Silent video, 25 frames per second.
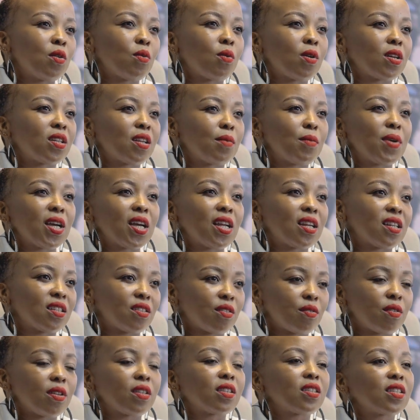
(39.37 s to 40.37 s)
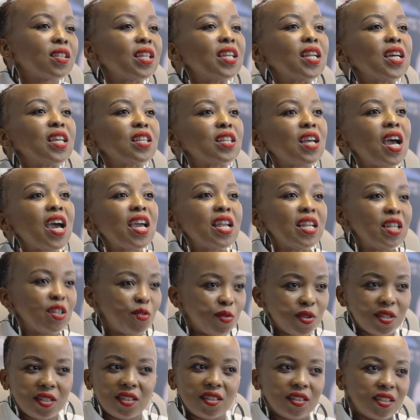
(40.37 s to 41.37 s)
or Dabeka Nazareth, then I, I, it
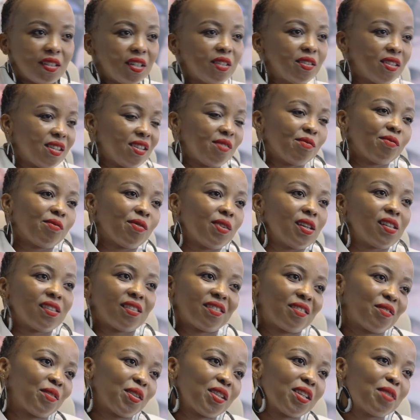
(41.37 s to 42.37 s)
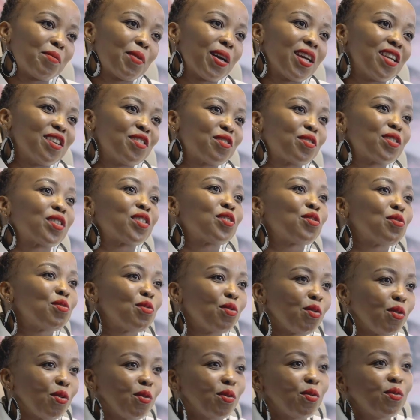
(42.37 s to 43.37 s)
was well within my interest to
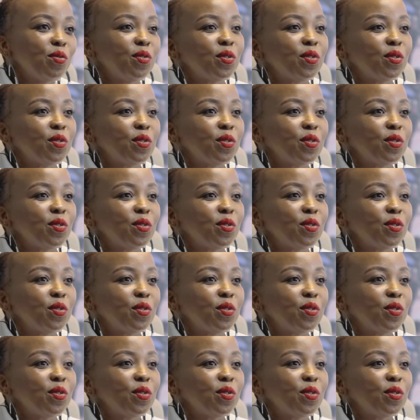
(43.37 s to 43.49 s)
know